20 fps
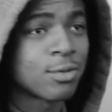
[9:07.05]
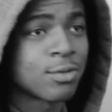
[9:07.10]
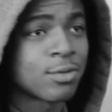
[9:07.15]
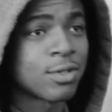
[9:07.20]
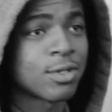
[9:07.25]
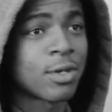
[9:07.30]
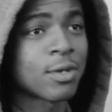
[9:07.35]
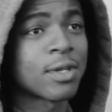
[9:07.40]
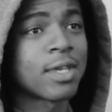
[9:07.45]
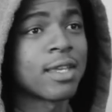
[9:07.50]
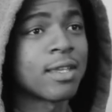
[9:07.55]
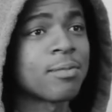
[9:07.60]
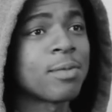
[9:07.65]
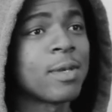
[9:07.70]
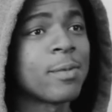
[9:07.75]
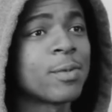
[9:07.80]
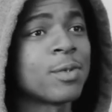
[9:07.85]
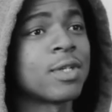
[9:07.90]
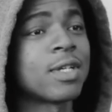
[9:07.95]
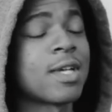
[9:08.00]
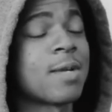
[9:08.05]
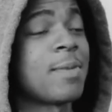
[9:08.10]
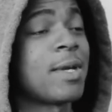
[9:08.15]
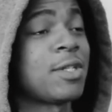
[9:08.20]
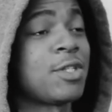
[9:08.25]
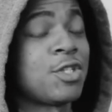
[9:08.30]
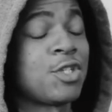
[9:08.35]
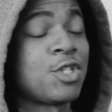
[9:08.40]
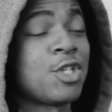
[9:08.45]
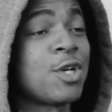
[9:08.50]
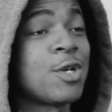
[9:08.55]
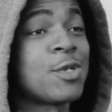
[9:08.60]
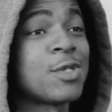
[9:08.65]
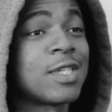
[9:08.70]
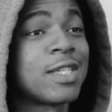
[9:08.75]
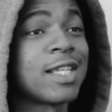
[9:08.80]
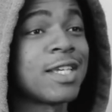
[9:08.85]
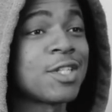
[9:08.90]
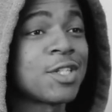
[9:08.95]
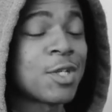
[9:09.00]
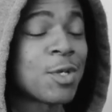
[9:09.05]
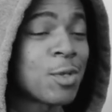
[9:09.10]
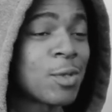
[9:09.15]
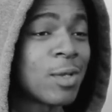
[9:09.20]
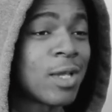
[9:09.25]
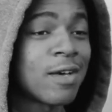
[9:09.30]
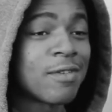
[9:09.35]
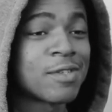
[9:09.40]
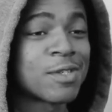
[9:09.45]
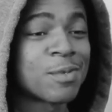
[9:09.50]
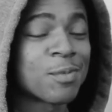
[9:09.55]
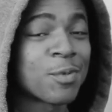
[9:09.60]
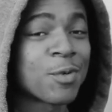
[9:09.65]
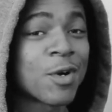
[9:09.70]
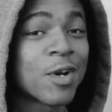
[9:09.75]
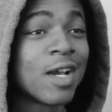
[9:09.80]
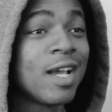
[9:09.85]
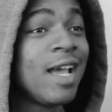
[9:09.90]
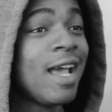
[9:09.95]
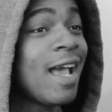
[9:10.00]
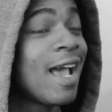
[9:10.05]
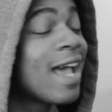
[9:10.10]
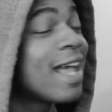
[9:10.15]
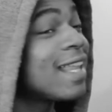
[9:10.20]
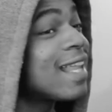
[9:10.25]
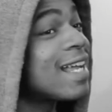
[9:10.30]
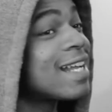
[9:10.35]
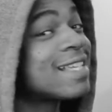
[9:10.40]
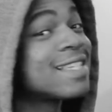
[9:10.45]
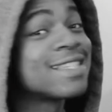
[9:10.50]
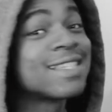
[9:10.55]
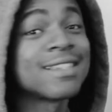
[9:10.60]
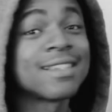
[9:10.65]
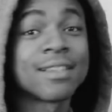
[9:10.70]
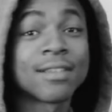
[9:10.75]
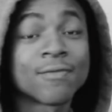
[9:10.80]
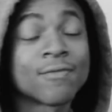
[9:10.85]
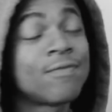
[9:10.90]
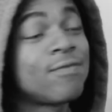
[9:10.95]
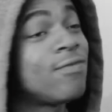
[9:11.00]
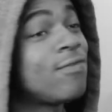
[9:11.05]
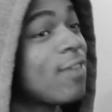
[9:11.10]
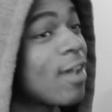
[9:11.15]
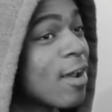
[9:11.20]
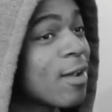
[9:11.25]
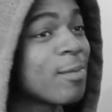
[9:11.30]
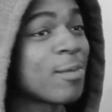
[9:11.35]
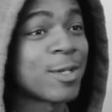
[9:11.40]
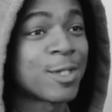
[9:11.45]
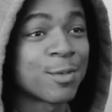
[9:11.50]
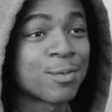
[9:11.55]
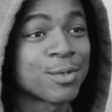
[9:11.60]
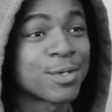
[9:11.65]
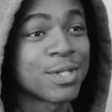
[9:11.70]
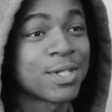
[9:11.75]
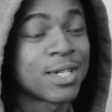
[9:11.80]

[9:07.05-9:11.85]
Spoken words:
do, you know, get people to come out to shows and they show love and support, and that is very much